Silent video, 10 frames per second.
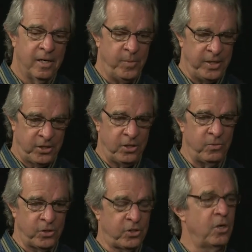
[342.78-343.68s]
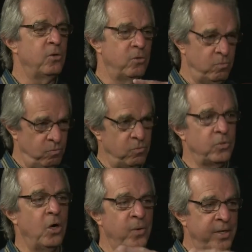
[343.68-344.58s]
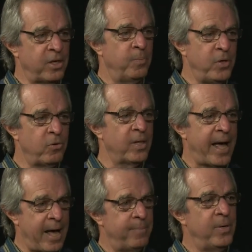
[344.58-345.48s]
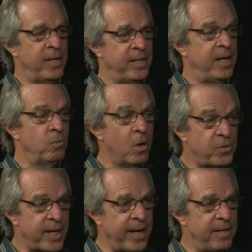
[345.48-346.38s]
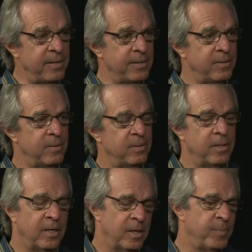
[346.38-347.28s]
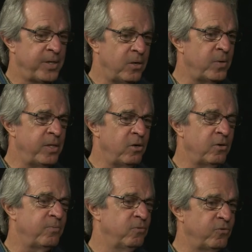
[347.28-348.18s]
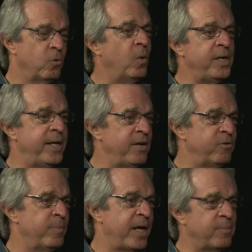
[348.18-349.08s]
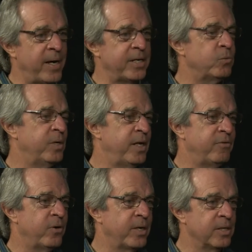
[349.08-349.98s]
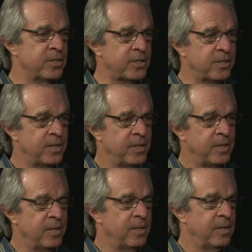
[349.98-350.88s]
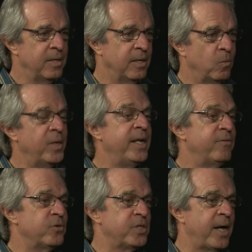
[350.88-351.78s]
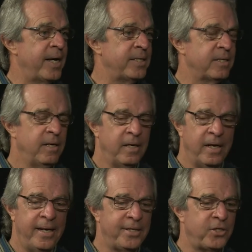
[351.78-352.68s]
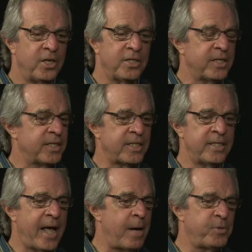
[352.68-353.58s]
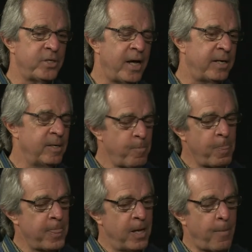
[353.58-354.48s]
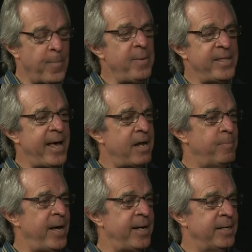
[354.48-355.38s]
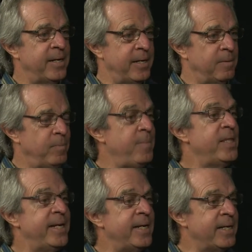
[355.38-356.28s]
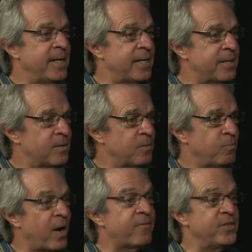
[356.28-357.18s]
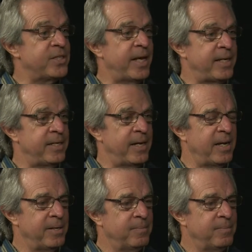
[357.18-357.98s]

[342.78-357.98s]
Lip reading: I mean students go into the computer lab and they rotate, but they're in there for one day for mathematics, one day for English, one day for science, and it's just a snapshot. Maybe they had a bad night. Maybe they didn't get breakfast that day.